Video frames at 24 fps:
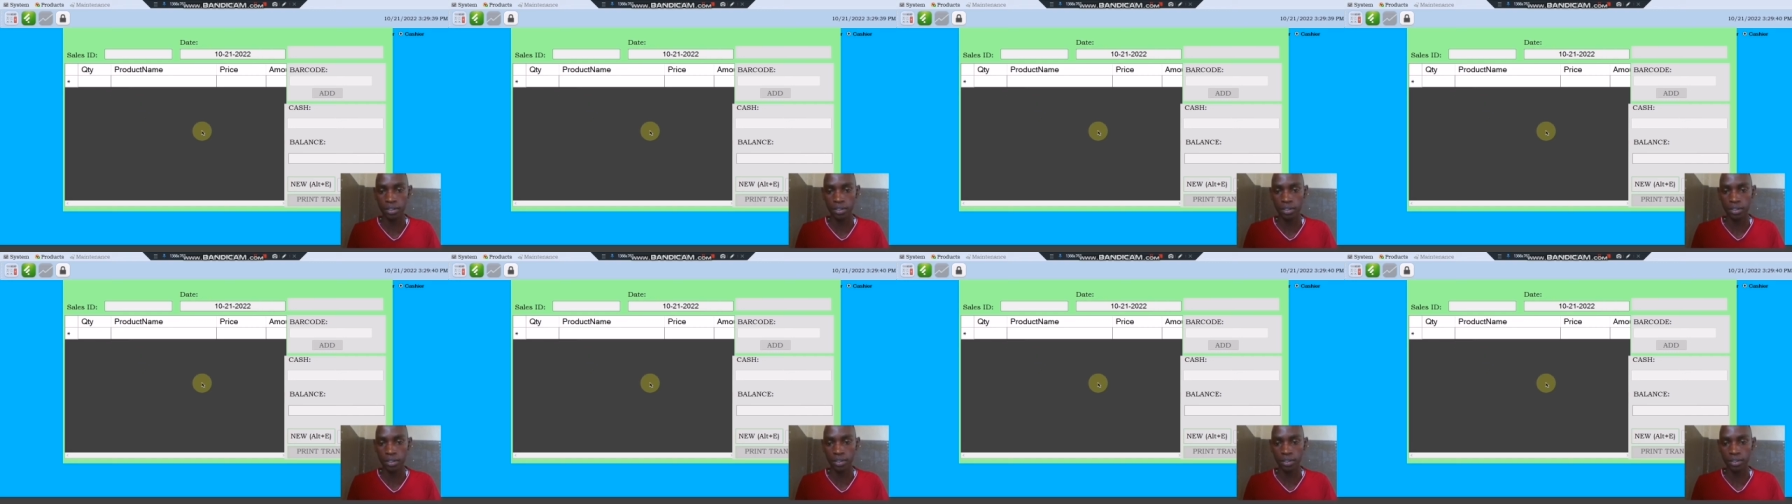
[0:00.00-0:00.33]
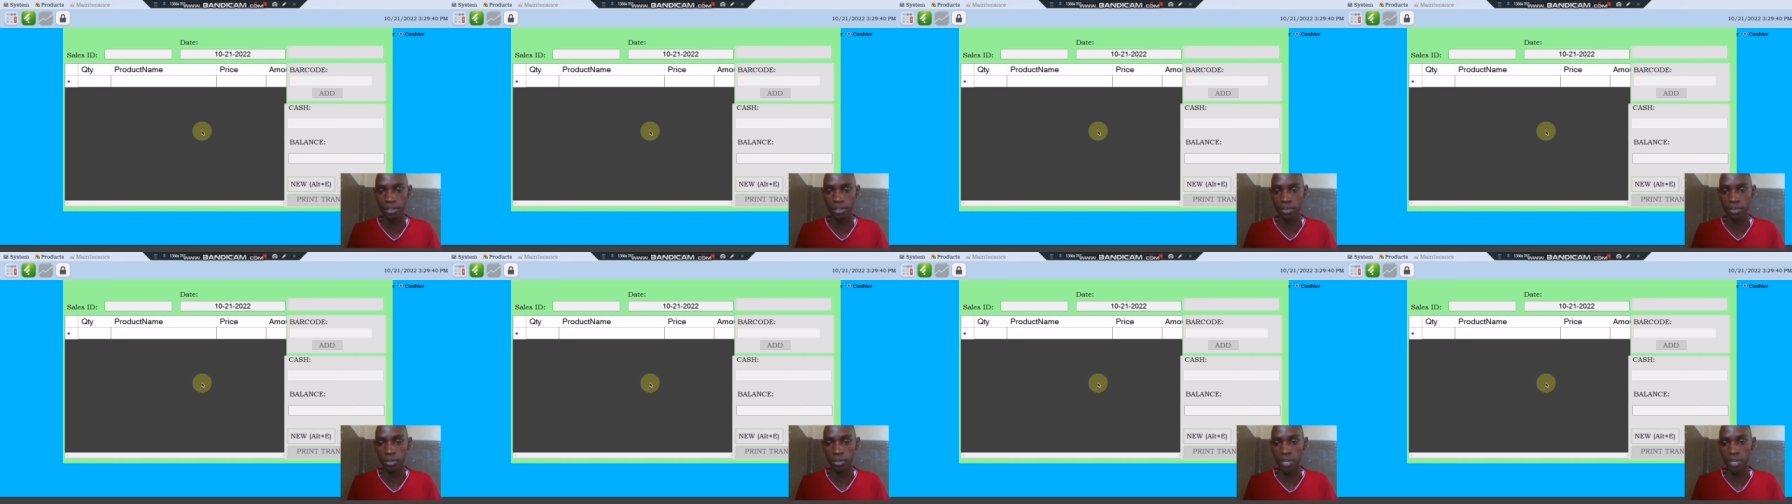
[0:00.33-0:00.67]

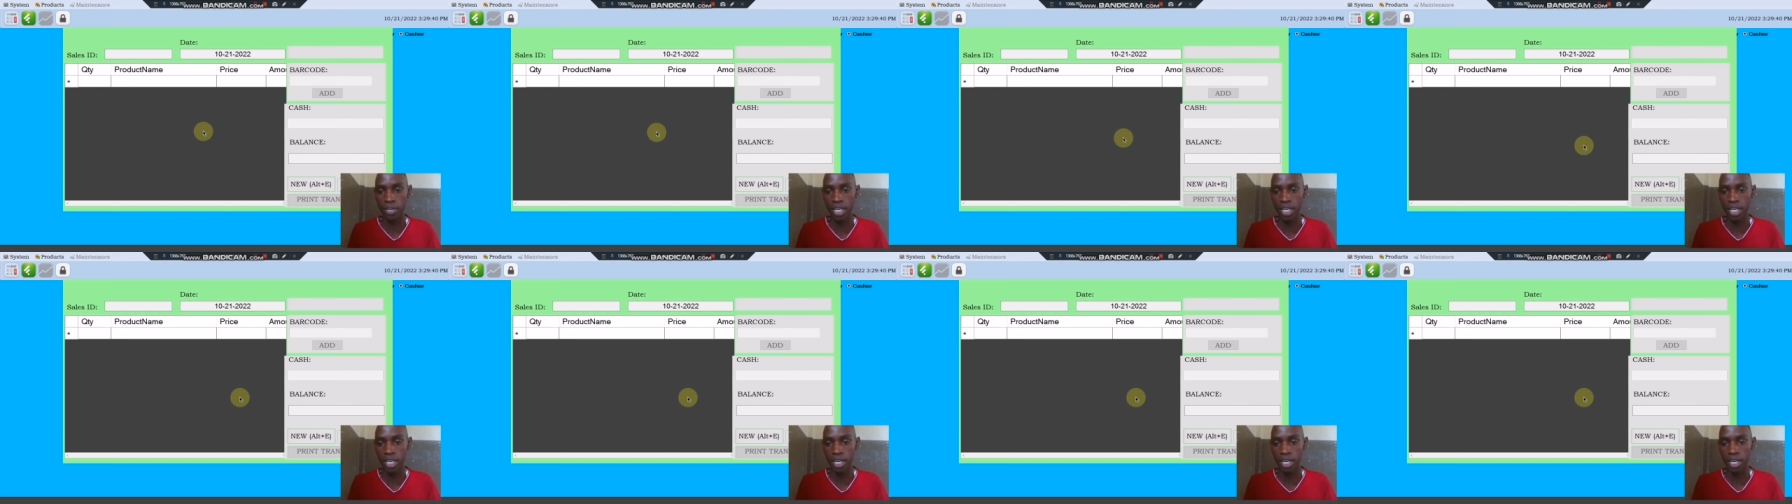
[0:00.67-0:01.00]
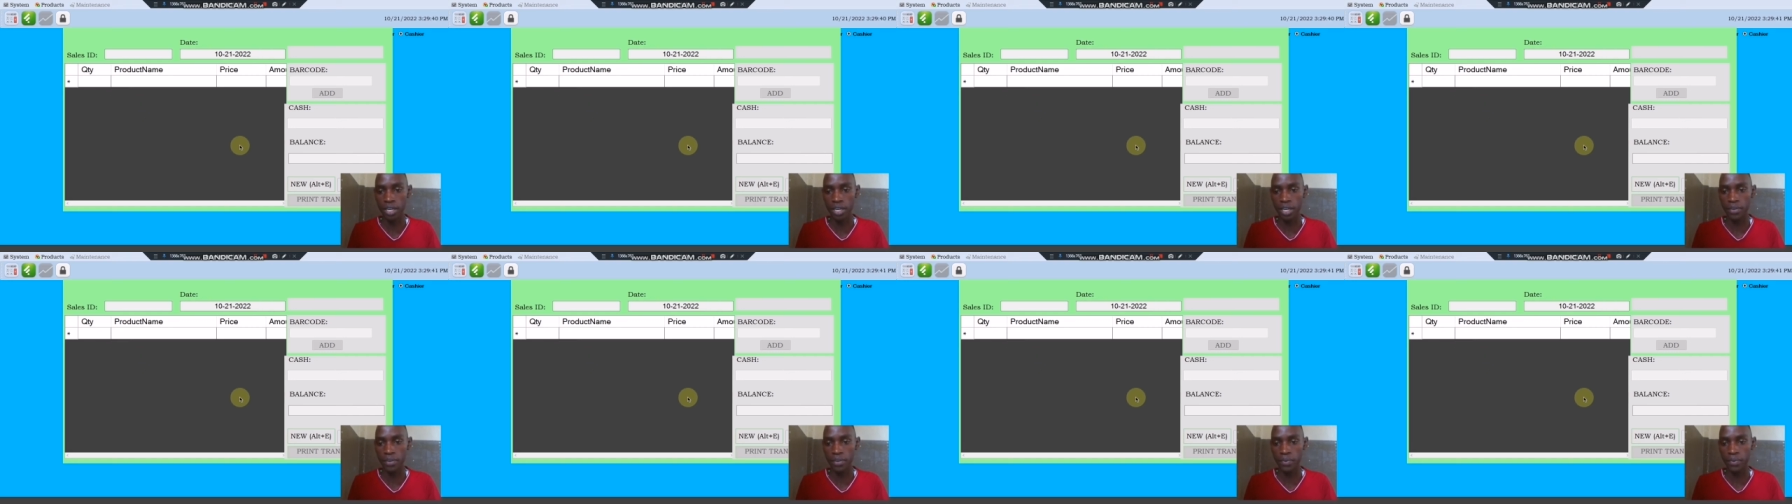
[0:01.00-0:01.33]
So
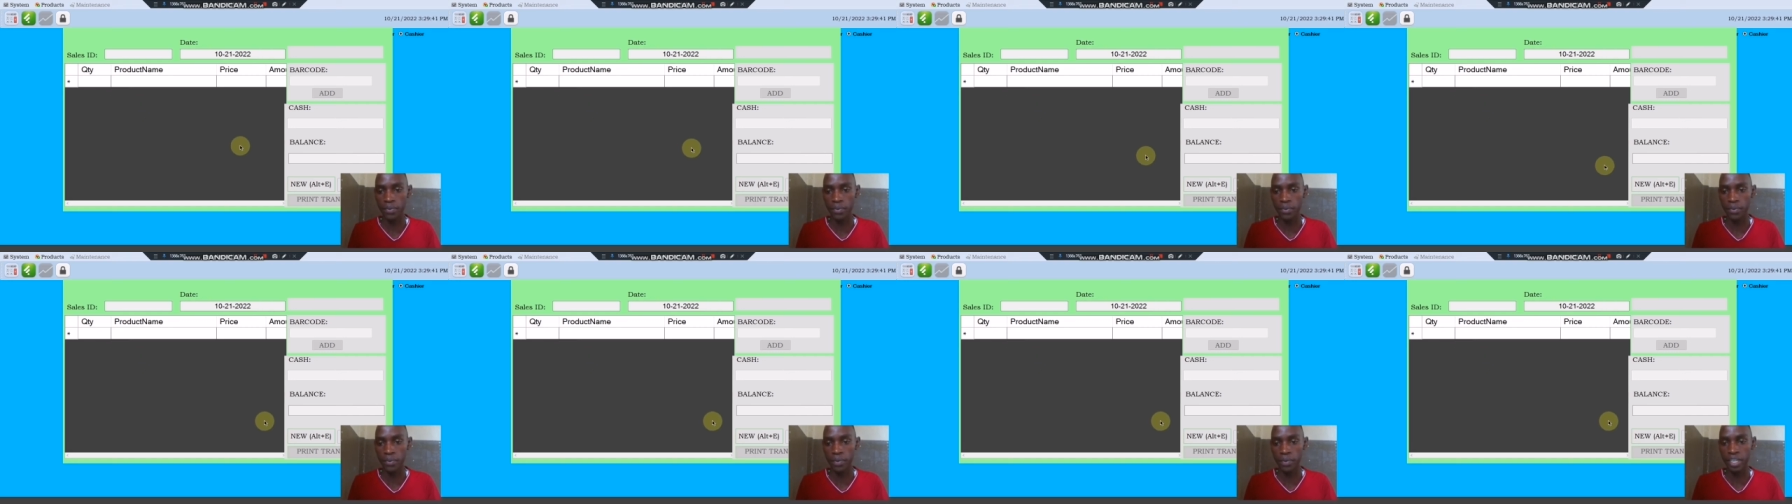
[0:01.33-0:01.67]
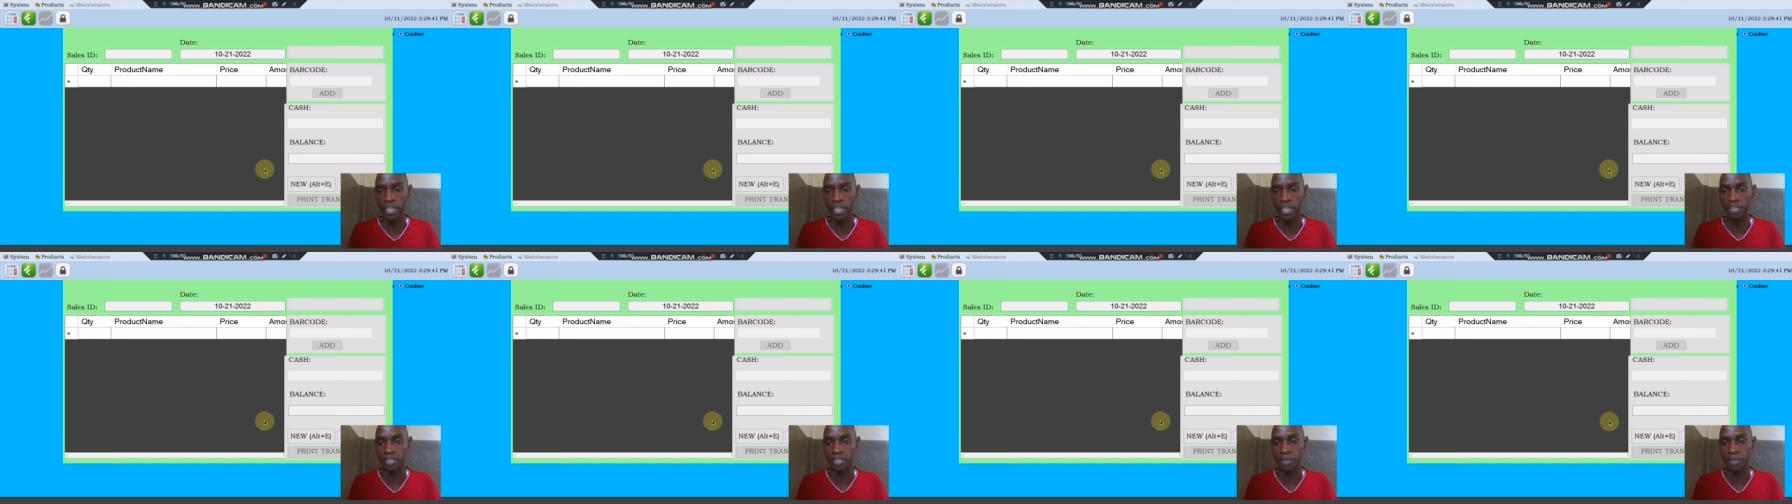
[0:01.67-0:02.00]
here,
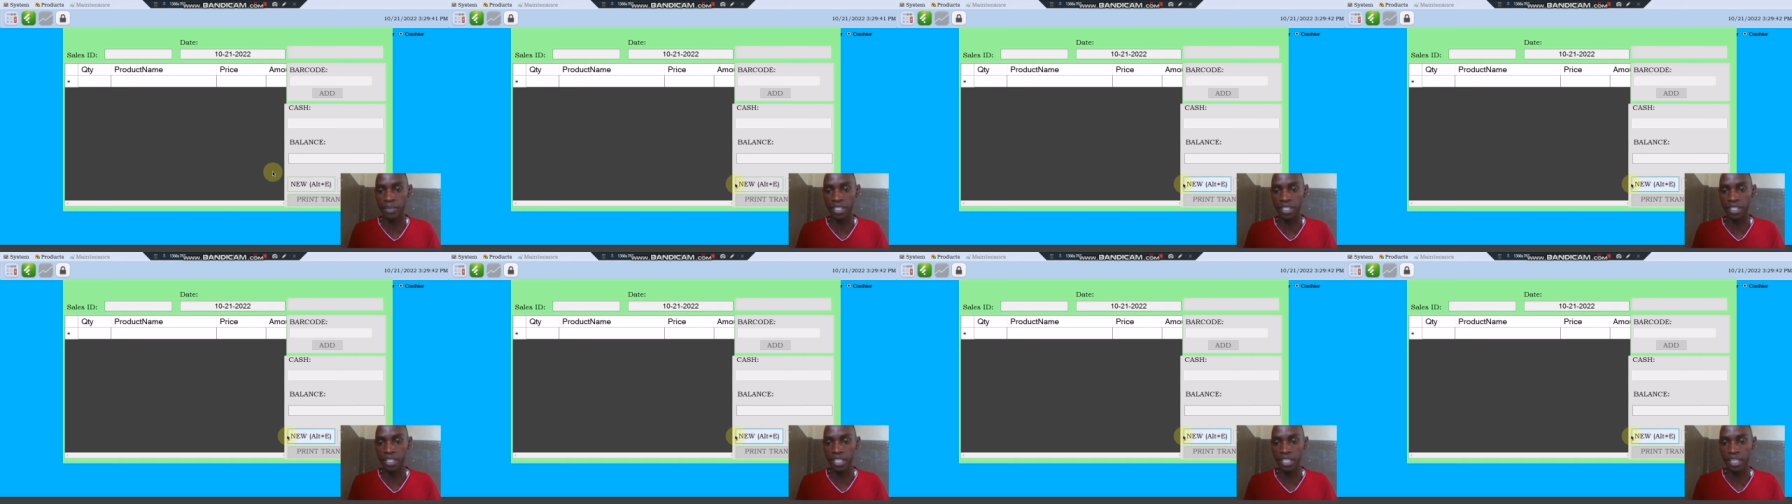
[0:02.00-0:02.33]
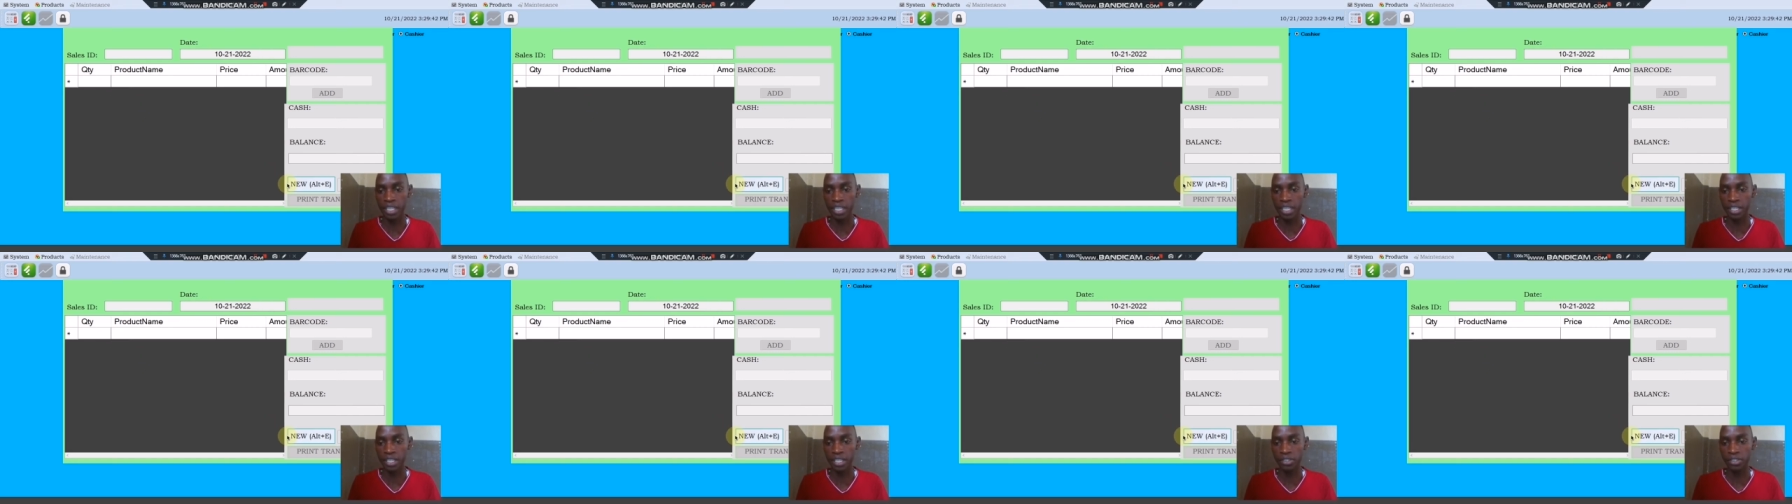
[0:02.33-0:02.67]
when
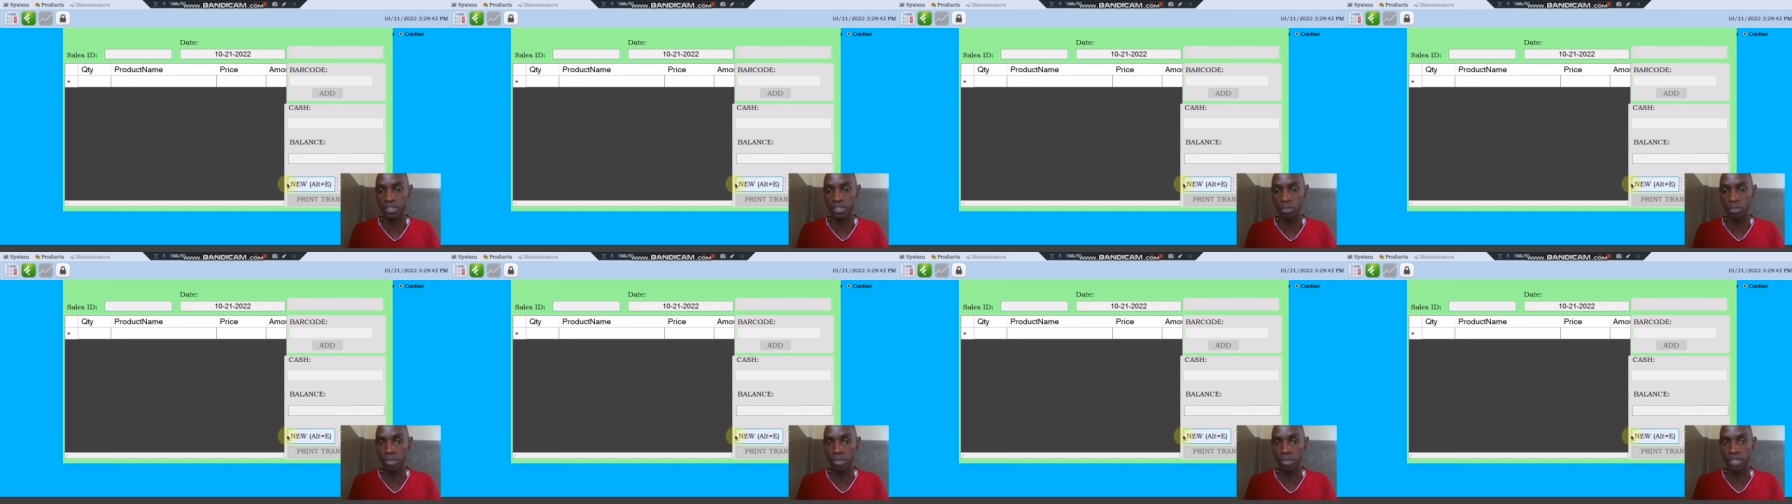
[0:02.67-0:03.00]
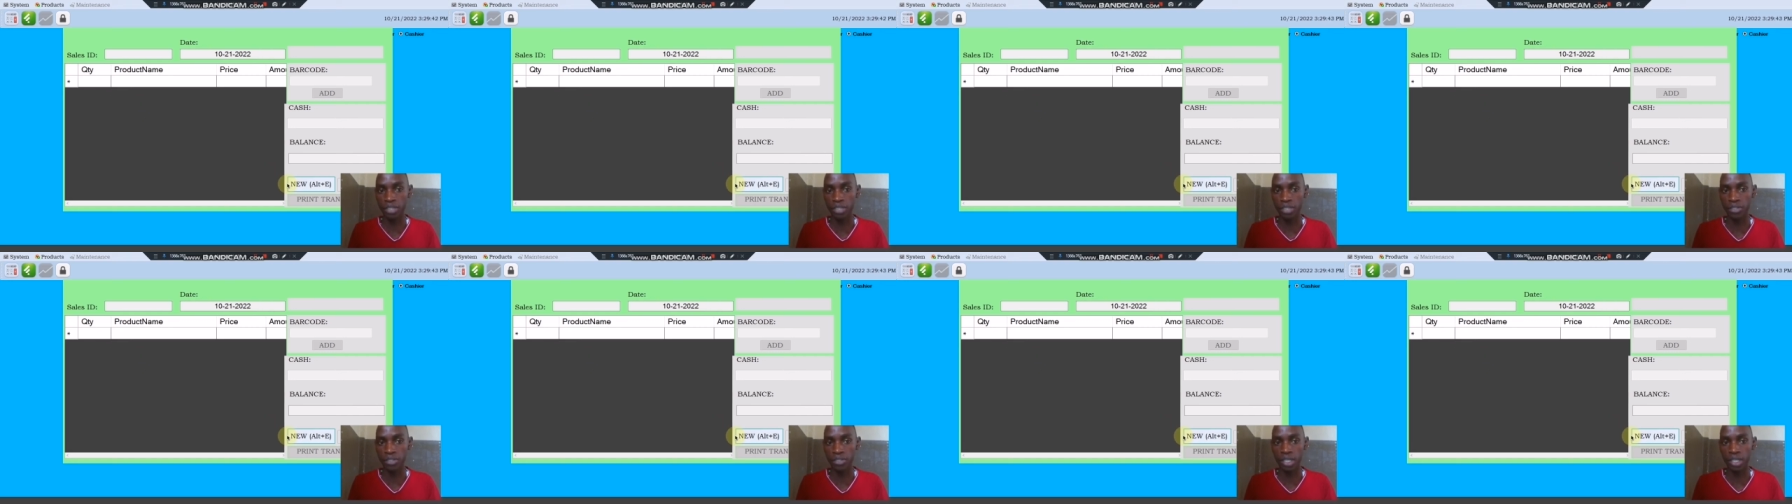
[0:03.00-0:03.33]
the
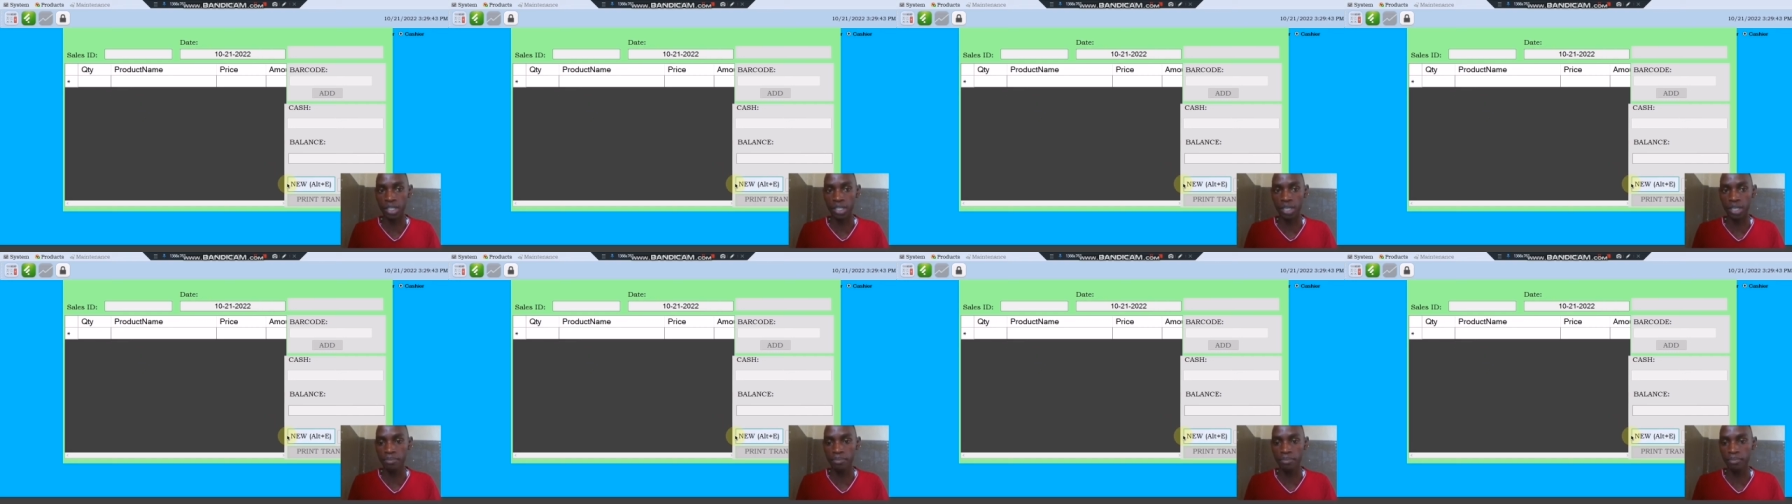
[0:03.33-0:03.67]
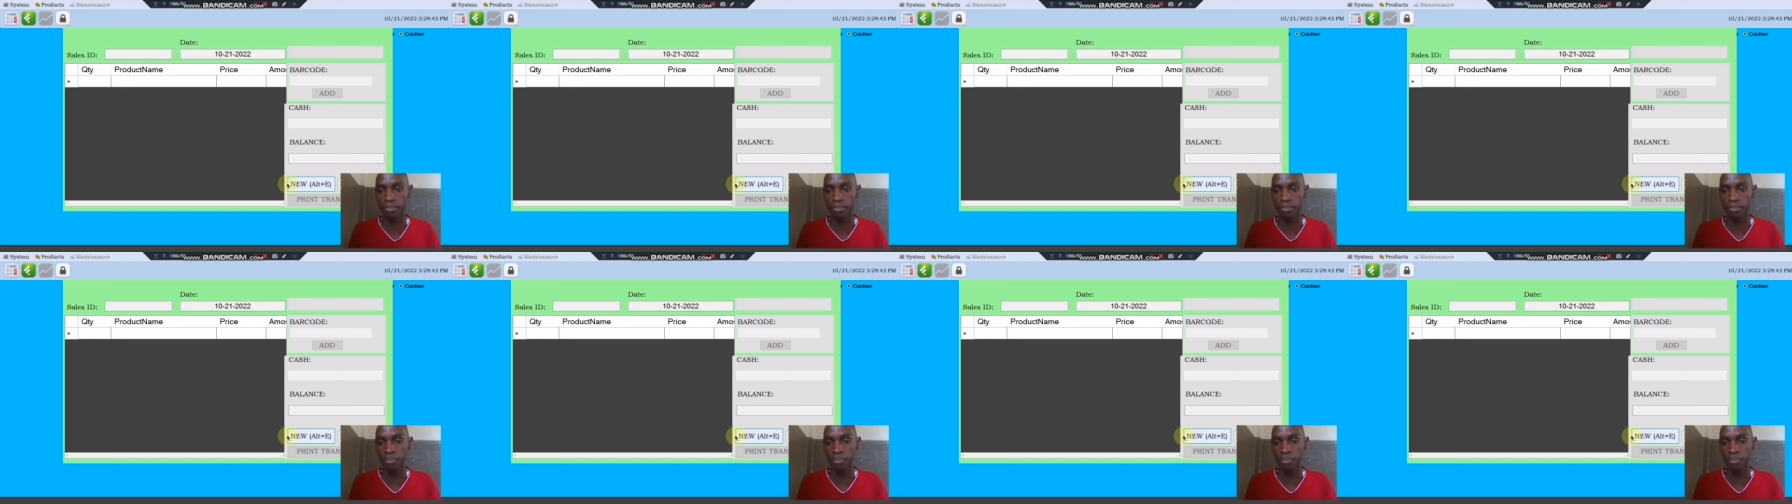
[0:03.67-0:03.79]
customers come,